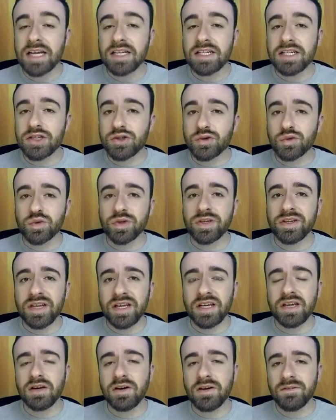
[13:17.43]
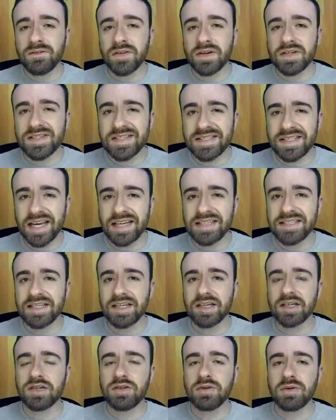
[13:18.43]
She's really good versus tanks.
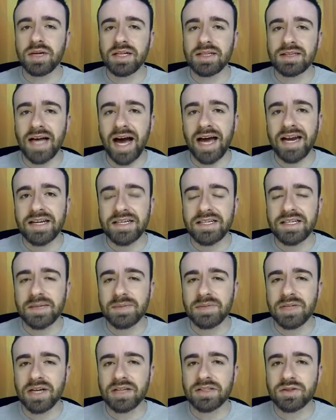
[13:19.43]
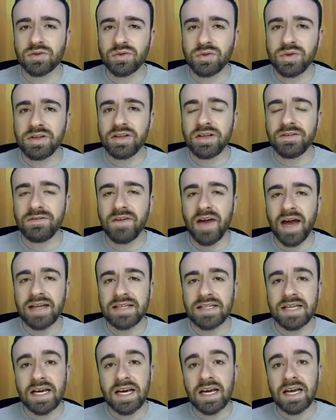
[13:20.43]
She can do a lot of chip shots really
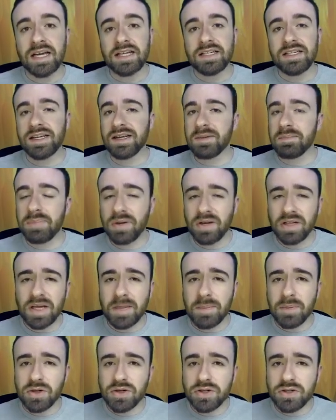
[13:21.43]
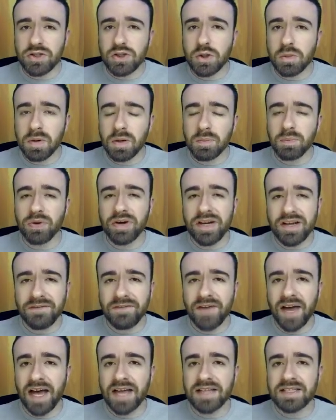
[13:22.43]
fast. She can build up her super pretty
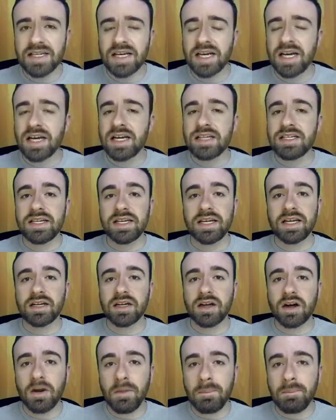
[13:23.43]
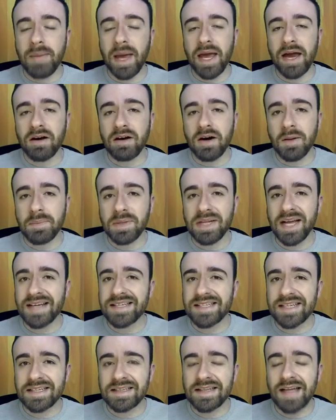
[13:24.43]
fast. Her bear
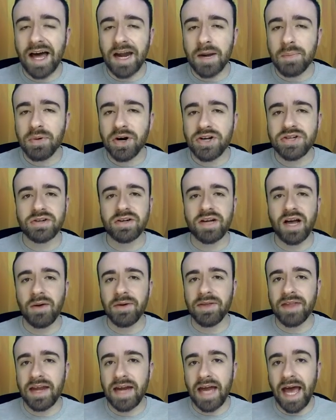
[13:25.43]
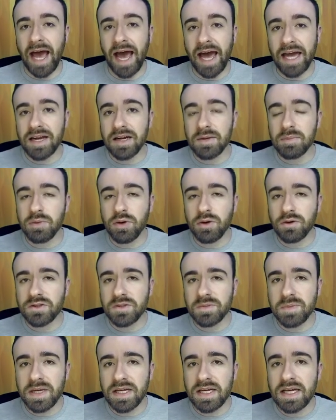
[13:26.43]
applies a lot of pressure now with that added move
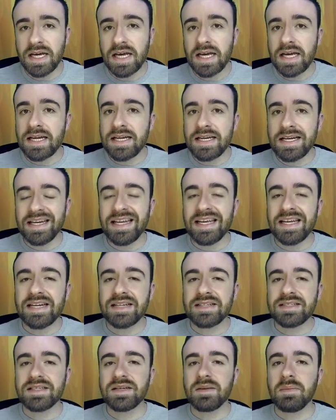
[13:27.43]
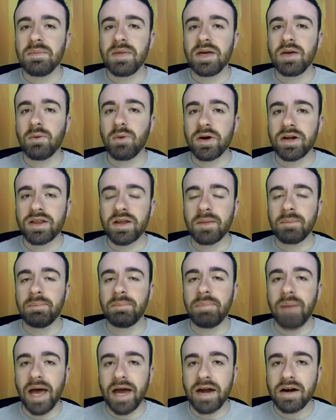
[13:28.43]
speed. Nita, to me, one of the
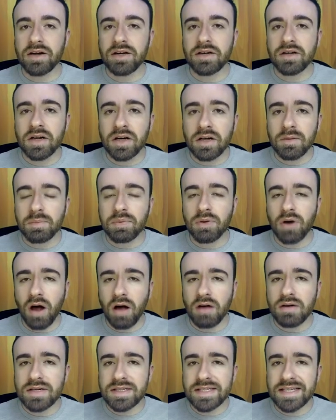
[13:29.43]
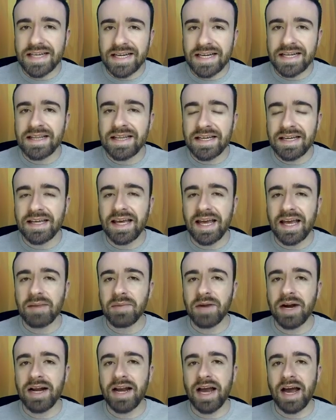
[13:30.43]
better brawlers in the
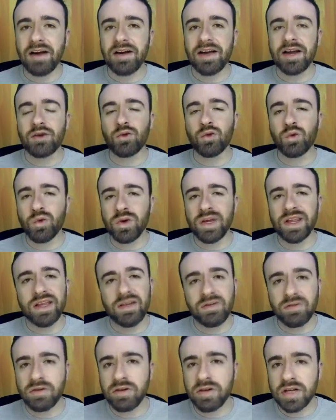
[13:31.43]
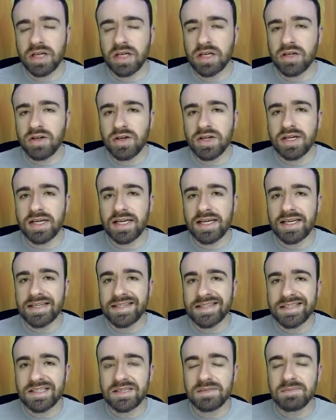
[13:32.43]
game right now, and really, really good
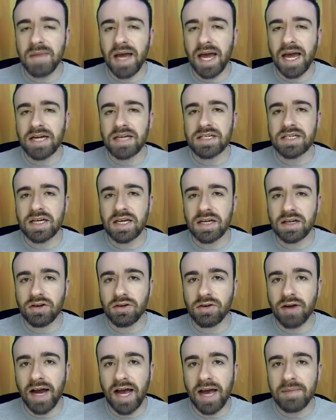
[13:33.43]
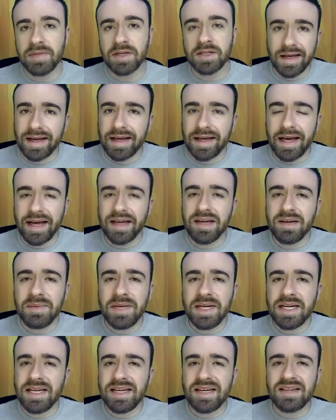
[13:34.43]
in Smash and Grab.
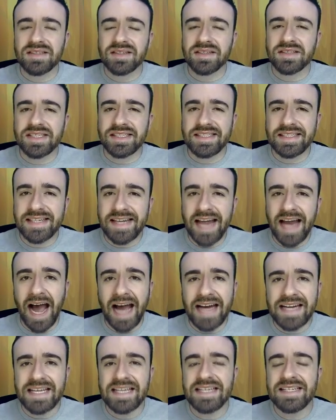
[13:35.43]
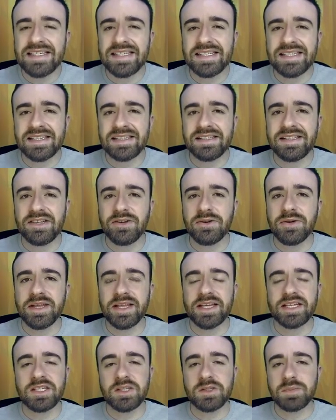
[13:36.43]
Enemy Nitas are just not easy to deal
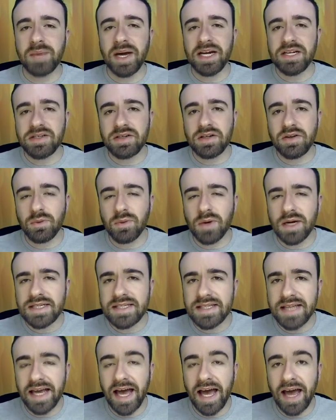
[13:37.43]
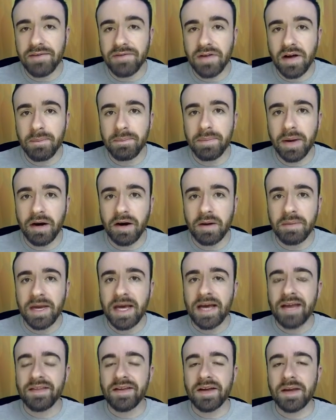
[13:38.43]
with, especially once they have a bear up.
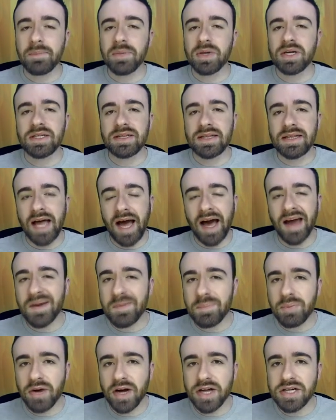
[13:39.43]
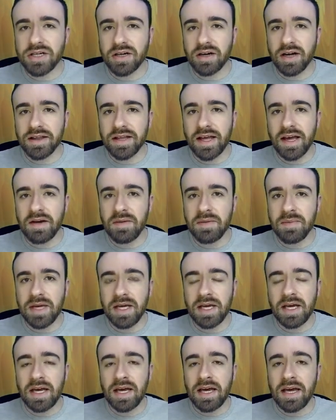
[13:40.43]
They can put a lot of pressure on the
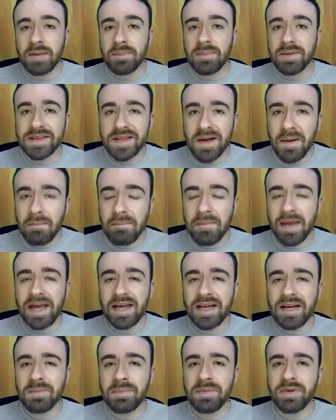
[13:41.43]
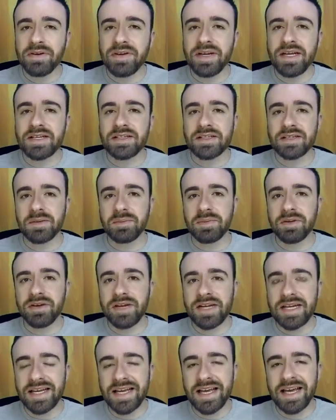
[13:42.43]
enemy, but the main ability is their
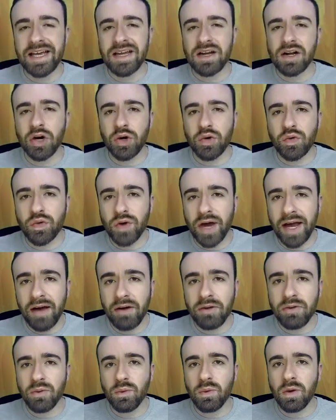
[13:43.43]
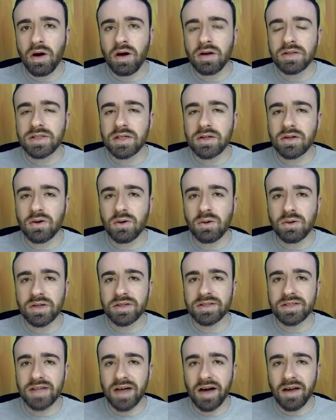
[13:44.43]
ability to hit around walls and
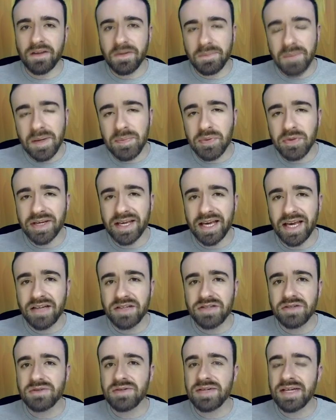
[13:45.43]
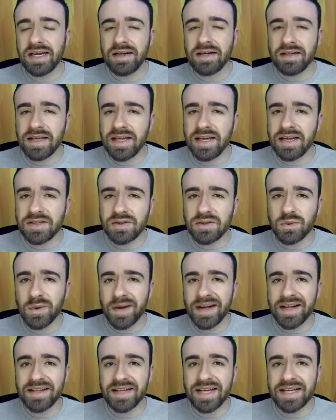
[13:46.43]
corners that other people can't do nearly as
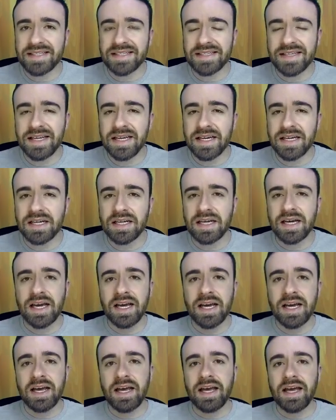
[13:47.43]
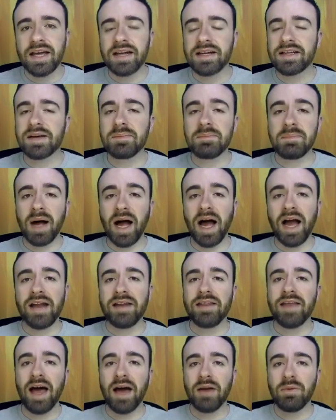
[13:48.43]
well as Nita. And
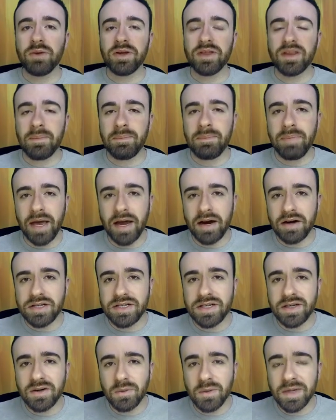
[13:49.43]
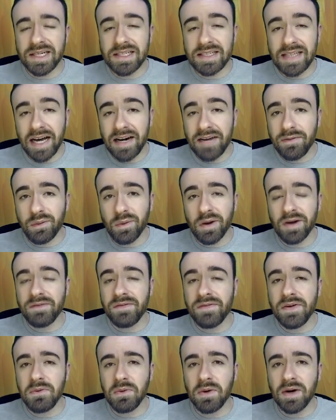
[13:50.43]
combine that with a bear, she can win a lot of
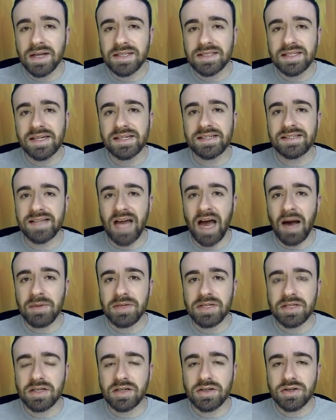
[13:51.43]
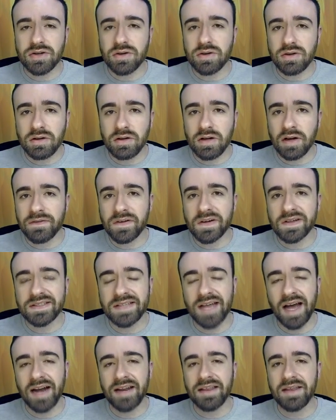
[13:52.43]
1v1s and establish control of her
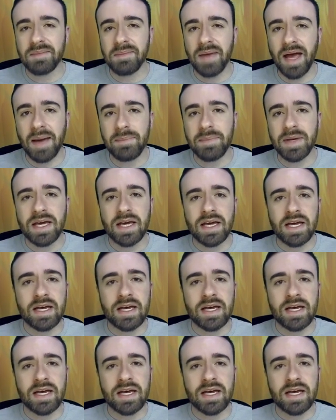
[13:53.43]
side of the map.